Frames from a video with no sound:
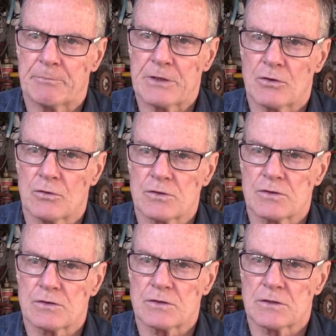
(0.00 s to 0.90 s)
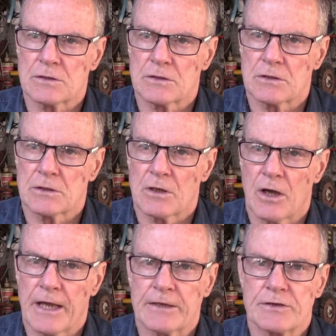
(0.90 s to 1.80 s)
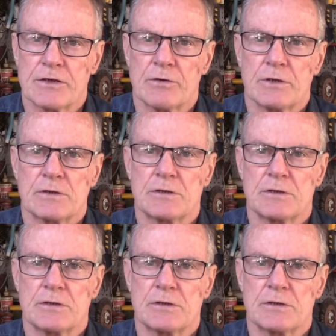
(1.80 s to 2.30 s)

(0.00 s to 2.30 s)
because I had a serious